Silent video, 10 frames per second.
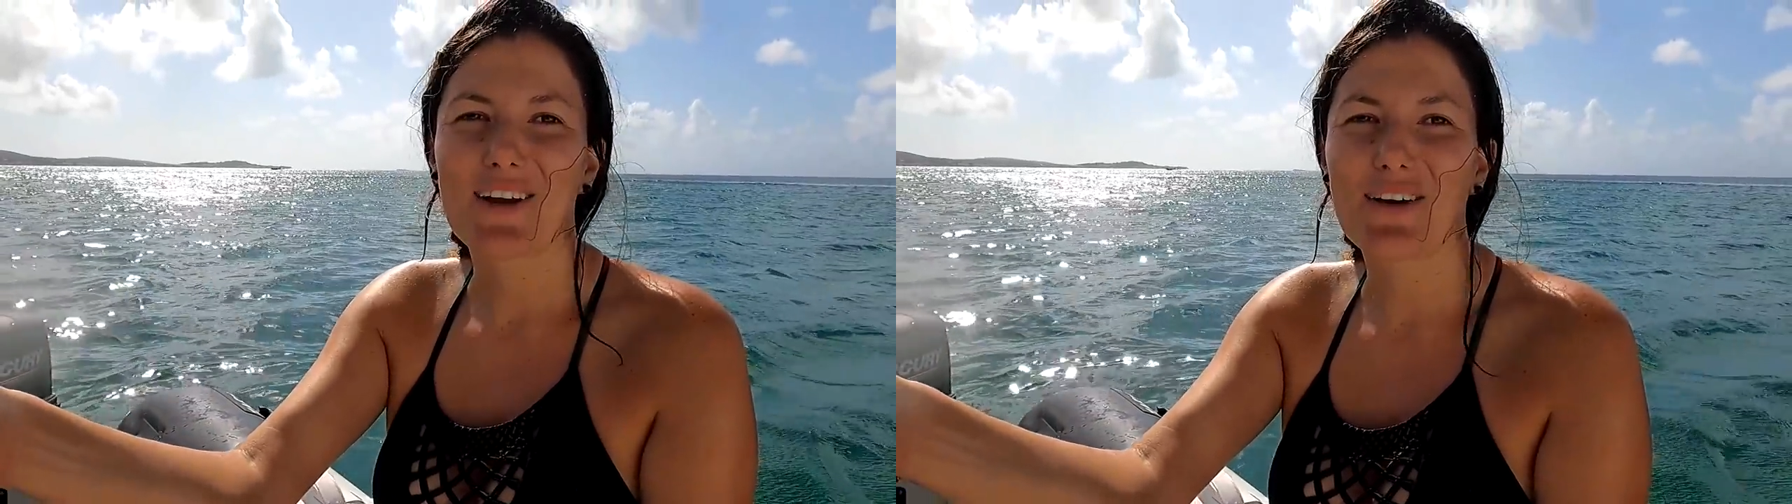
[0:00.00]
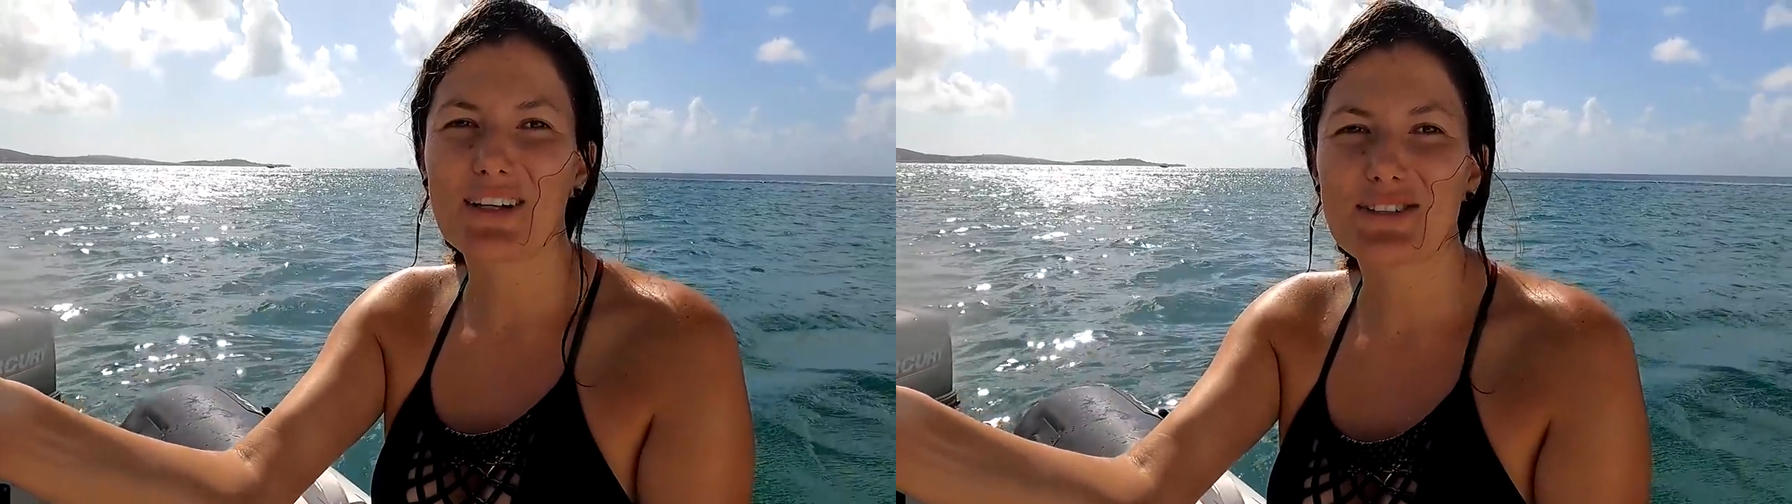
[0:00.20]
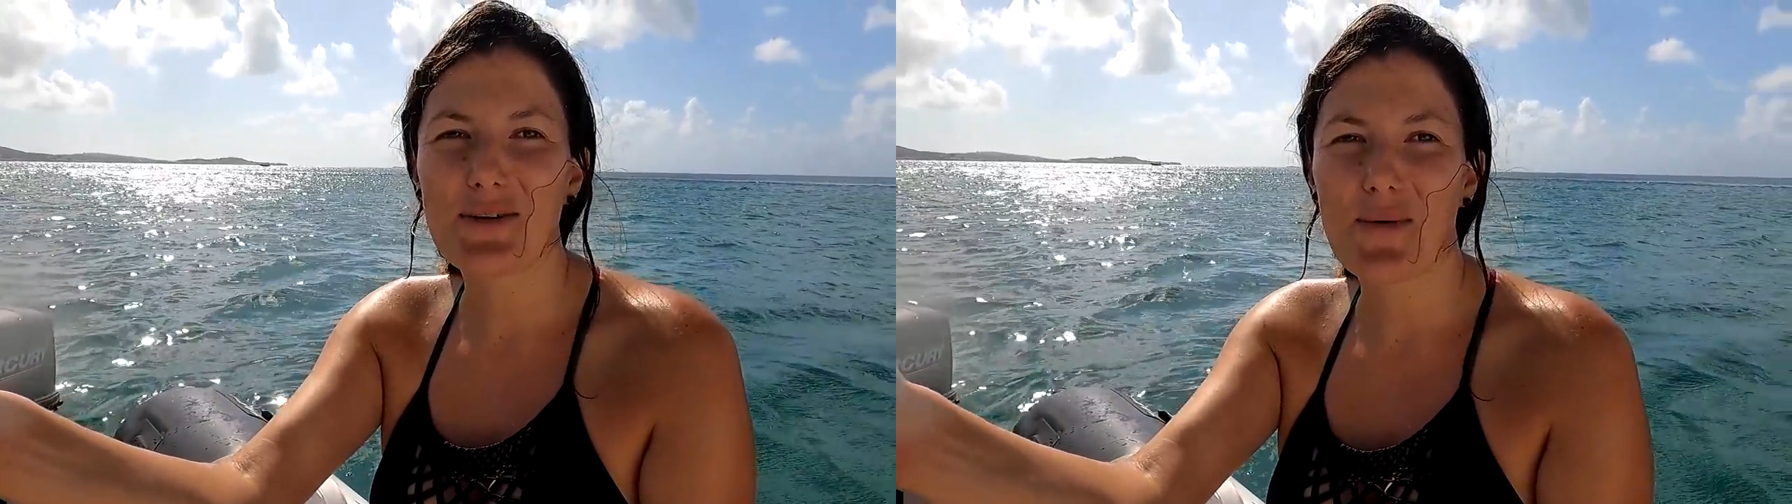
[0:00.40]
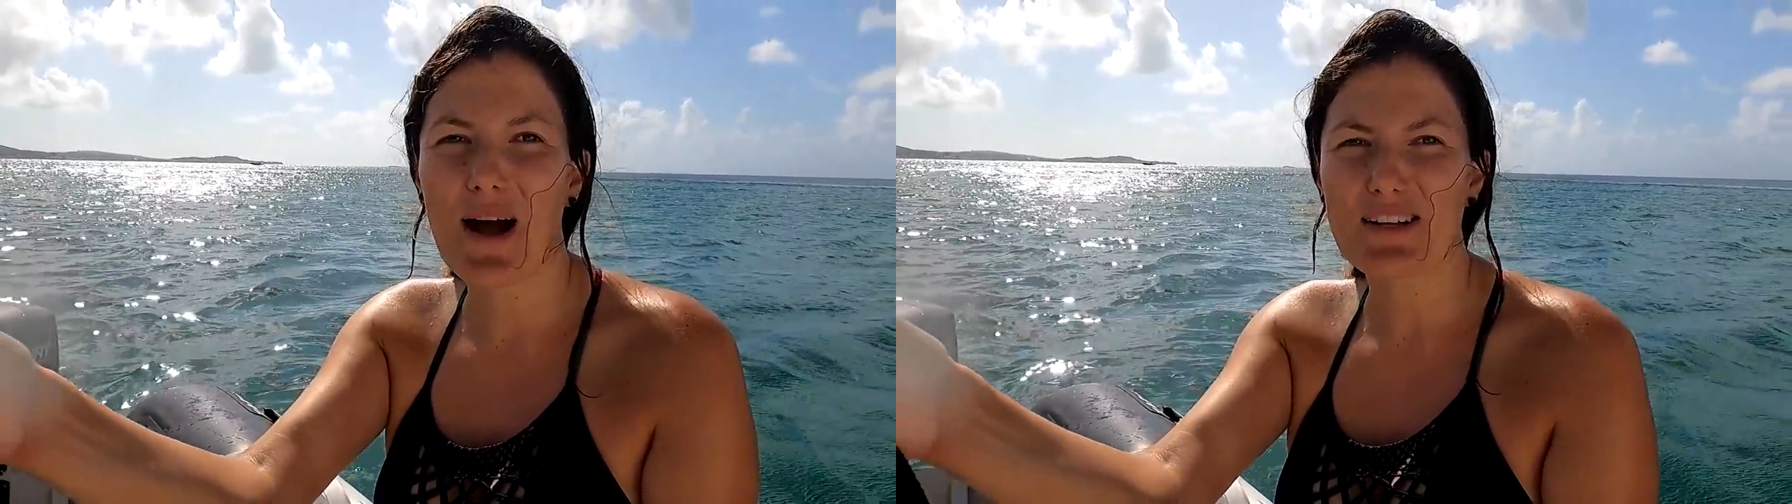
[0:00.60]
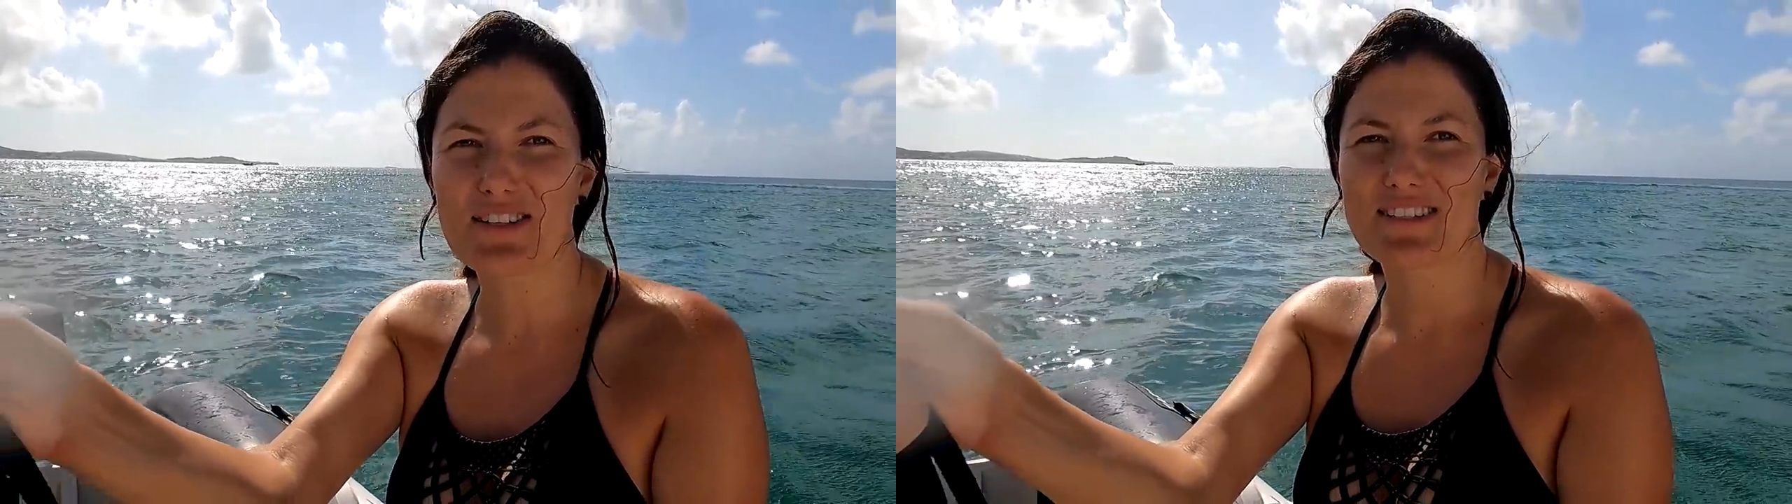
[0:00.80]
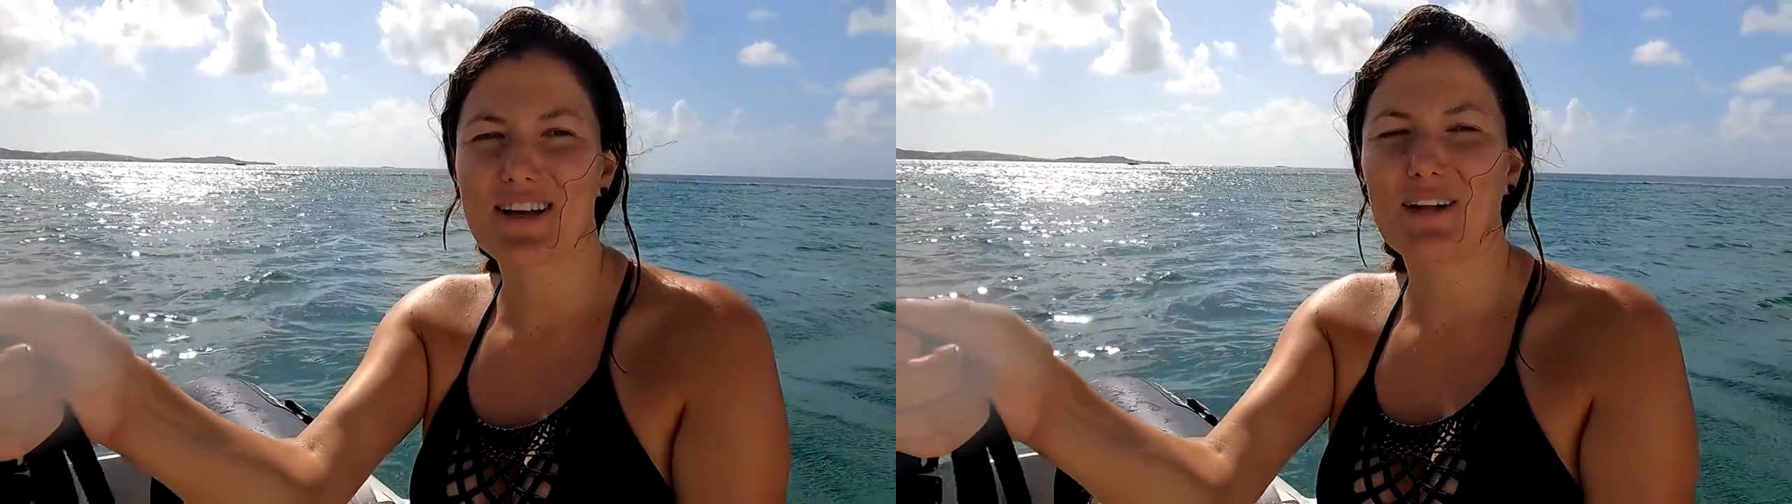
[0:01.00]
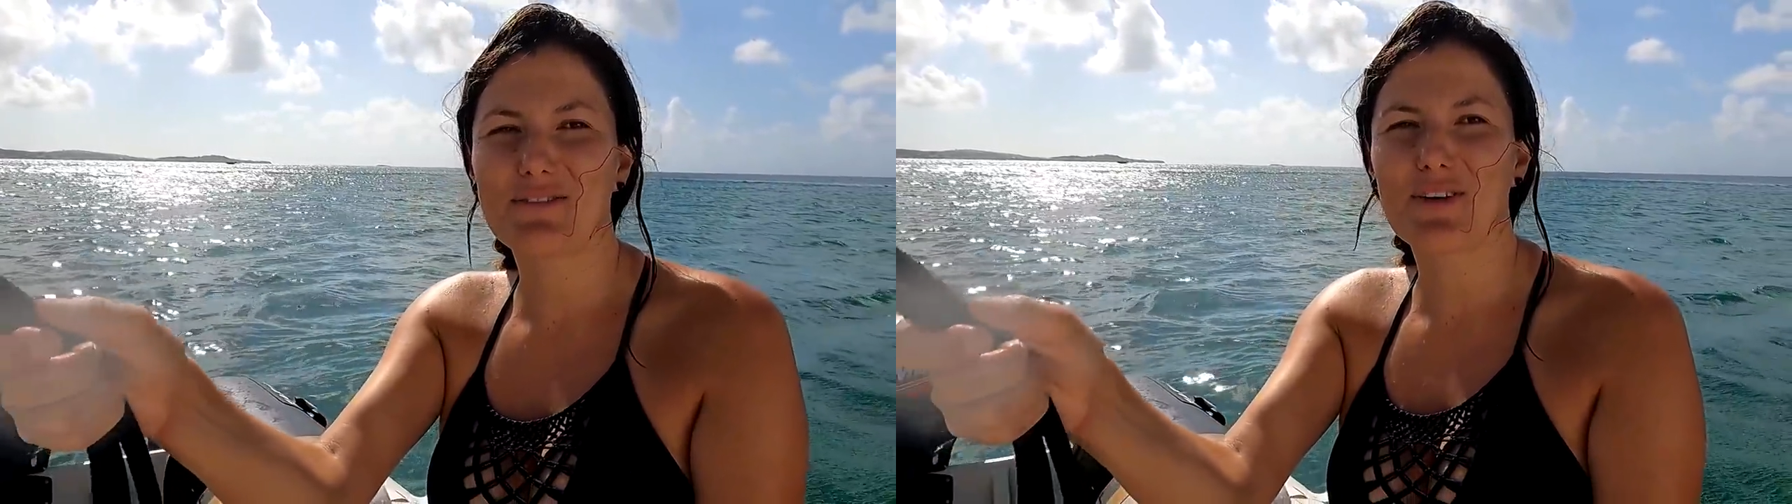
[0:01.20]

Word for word: going to wash his cell